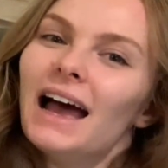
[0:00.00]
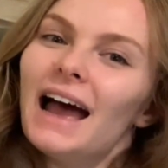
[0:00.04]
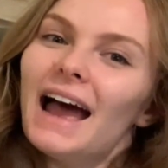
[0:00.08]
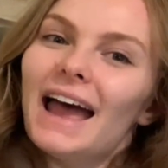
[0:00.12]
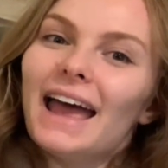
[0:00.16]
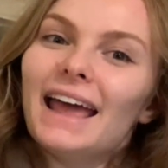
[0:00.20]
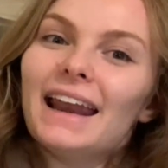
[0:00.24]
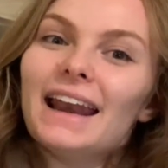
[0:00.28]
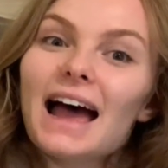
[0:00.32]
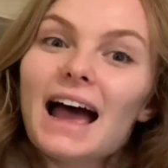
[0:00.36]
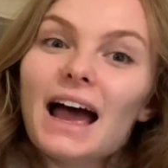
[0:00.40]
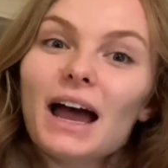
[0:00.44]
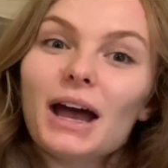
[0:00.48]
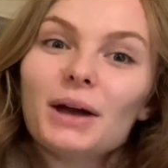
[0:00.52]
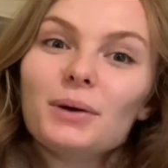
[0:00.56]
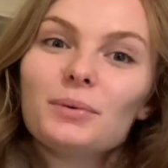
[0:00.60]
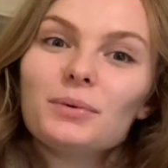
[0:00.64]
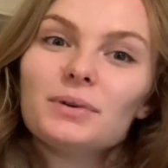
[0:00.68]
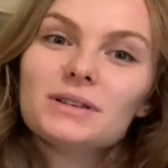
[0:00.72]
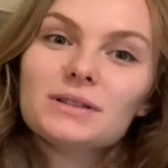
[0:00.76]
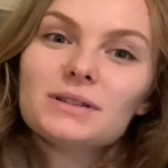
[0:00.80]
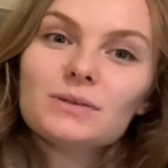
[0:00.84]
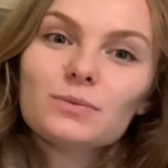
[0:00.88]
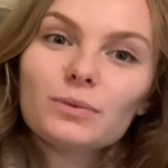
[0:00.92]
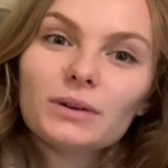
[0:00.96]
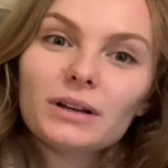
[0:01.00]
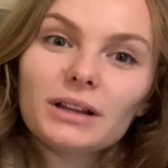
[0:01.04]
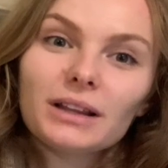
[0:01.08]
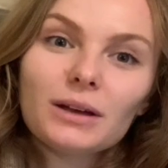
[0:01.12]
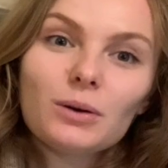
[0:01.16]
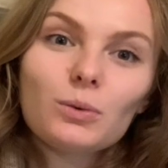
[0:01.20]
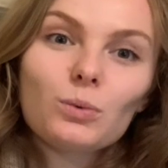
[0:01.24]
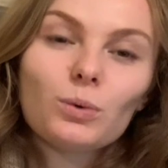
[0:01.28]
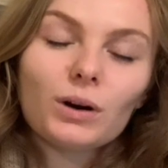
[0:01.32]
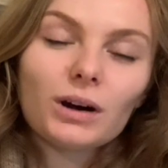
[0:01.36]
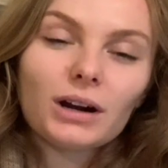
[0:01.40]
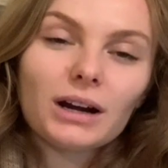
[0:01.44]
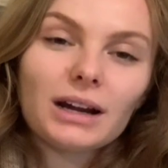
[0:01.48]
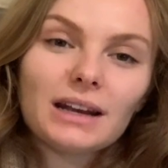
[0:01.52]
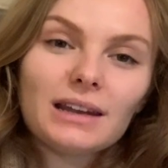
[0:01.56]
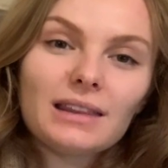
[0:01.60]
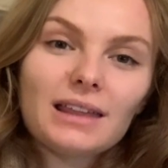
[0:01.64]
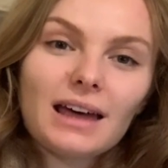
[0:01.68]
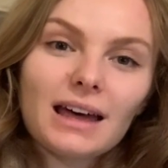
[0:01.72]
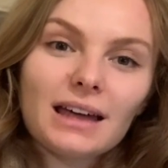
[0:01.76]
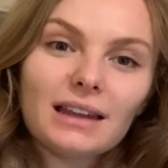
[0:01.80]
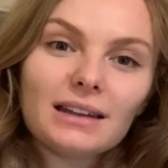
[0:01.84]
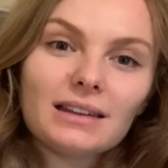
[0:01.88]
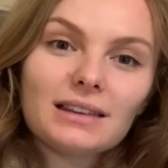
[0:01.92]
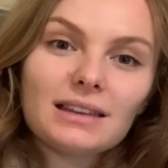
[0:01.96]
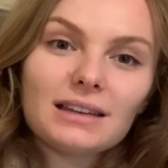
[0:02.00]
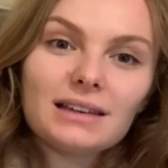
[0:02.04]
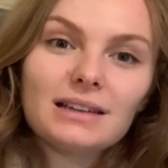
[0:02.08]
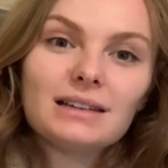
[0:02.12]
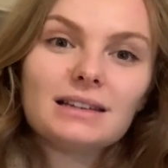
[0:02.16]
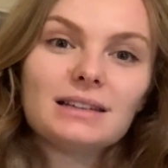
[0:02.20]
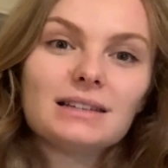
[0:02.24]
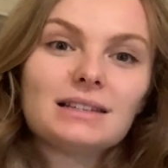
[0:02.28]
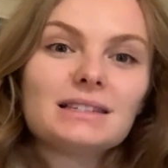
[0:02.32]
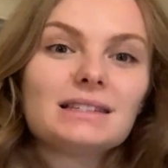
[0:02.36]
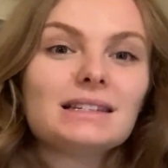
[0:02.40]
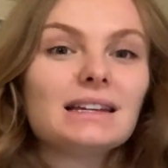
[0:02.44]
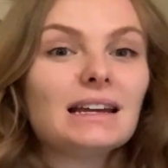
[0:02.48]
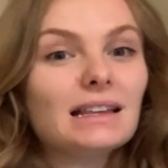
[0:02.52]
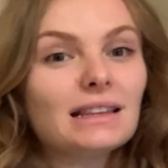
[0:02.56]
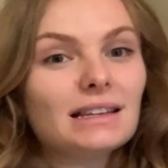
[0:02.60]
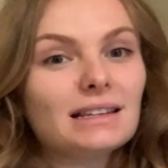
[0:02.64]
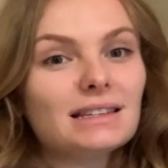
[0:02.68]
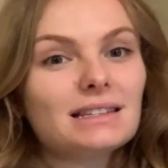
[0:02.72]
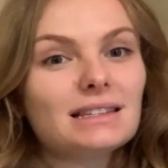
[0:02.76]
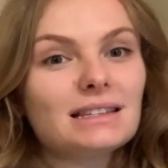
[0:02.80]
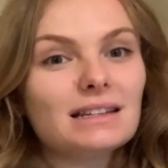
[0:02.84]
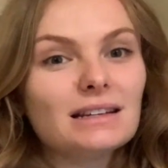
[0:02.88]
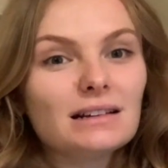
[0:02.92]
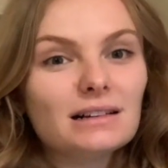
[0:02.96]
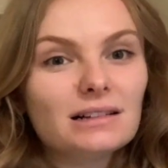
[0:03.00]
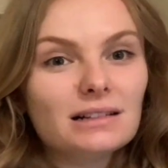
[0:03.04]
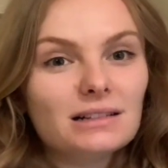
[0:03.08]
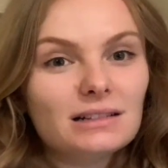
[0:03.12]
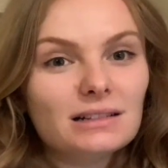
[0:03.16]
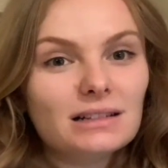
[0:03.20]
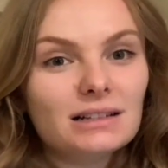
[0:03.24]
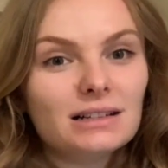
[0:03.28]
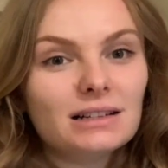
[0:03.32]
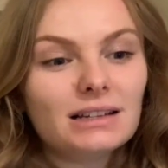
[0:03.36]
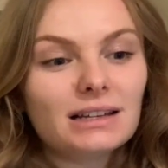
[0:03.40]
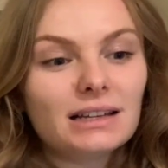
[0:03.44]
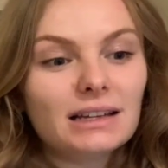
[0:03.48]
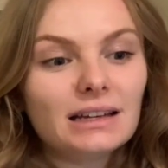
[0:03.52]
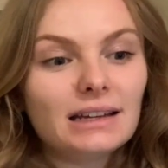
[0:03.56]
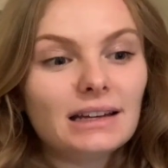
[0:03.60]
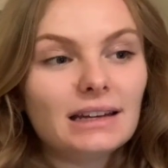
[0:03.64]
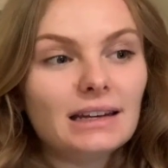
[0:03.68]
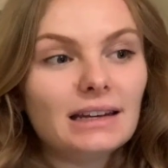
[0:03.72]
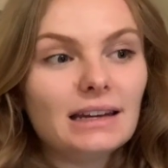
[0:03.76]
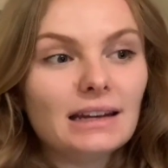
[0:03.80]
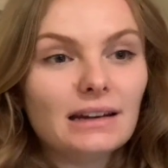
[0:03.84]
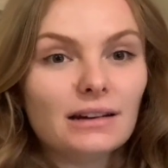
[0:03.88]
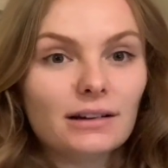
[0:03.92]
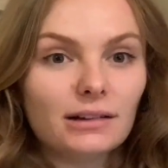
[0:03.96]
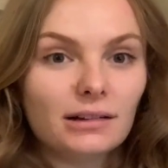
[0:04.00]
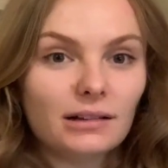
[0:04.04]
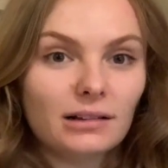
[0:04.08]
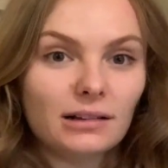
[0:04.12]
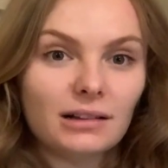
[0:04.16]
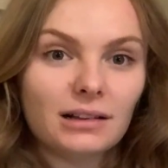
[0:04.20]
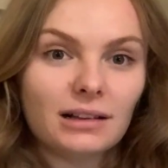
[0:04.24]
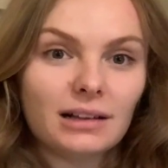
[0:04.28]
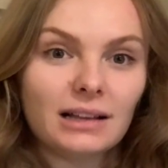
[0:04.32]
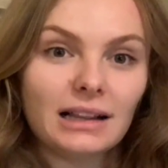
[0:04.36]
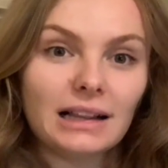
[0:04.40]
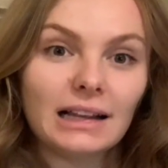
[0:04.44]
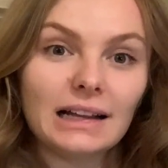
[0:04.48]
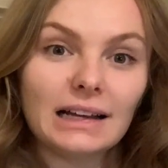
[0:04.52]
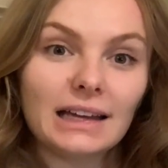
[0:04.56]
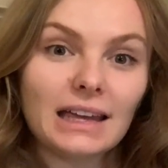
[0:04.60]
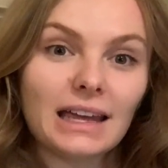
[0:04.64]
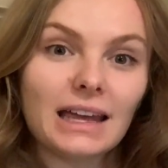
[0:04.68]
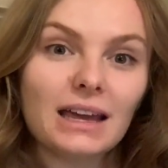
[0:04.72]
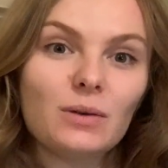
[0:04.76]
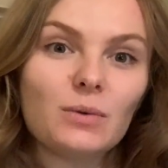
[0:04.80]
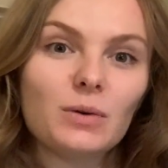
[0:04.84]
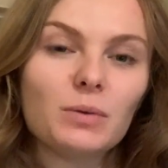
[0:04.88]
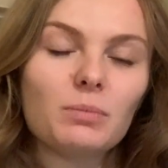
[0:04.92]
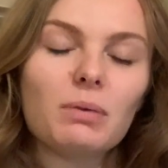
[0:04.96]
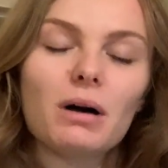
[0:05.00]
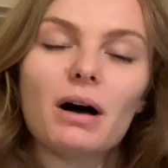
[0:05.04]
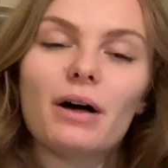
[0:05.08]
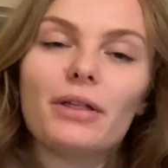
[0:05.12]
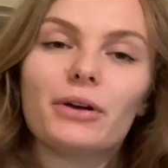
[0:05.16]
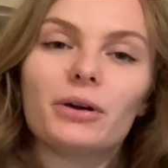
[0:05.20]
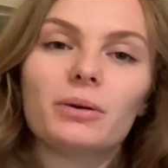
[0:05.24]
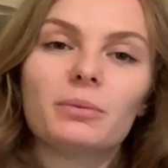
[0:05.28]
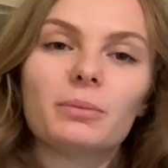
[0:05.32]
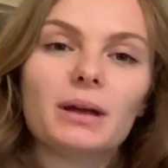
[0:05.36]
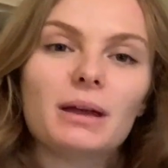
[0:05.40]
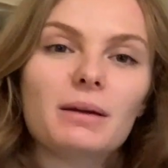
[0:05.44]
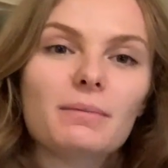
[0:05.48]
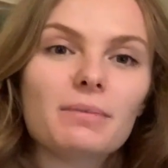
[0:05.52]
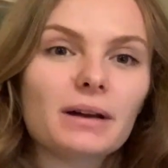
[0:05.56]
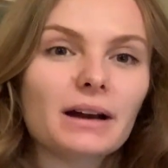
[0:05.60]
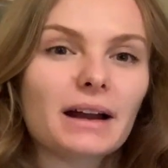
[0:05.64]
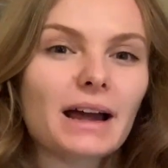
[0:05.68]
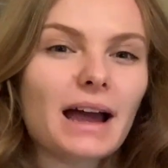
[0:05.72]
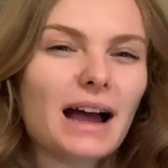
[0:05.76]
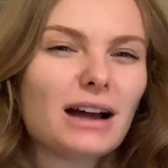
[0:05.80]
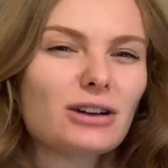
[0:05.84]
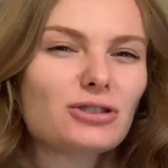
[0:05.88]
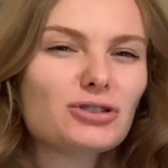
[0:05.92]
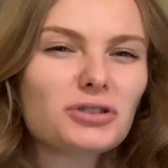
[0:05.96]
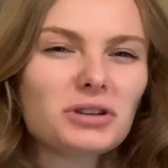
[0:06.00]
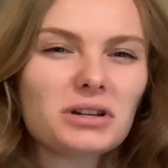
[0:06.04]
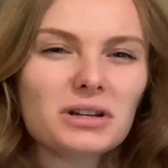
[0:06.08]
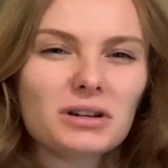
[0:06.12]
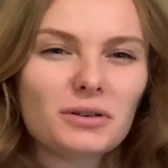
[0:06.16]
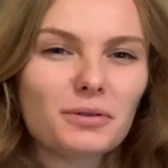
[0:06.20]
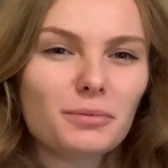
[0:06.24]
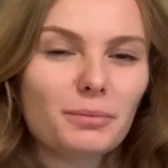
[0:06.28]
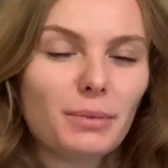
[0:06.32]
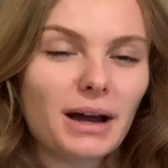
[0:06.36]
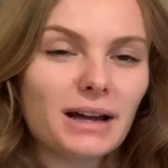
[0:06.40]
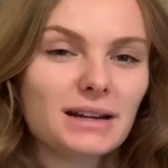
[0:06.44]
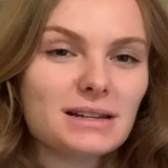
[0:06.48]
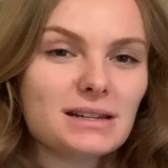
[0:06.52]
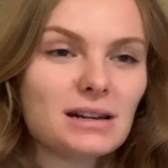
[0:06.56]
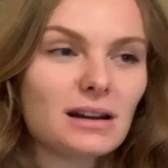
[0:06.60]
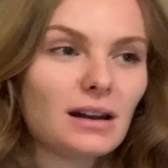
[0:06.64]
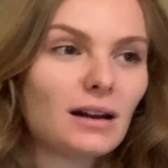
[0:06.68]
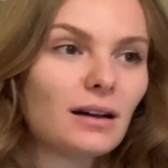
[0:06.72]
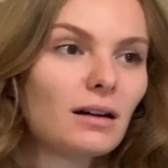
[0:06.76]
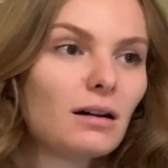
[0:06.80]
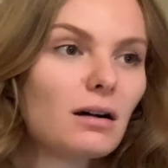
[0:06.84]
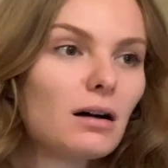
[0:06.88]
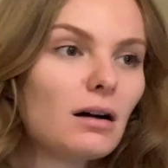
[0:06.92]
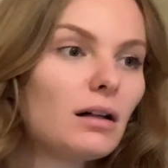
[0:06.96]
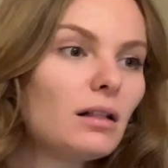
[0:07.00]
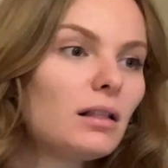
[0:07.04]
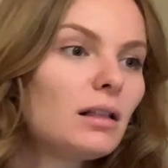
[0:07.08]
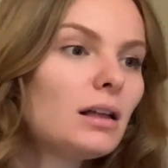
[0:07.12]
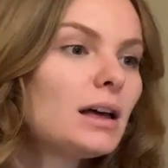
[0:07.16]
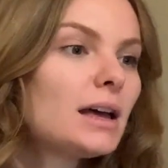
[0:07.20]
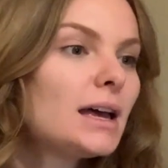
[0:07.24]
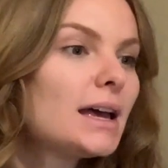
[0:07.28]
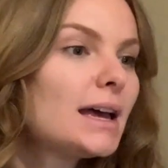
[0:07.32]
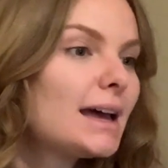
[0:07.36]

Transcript: And I was really worried that the stainless steel needle clicking would bother me, but I actually don't mind it at all.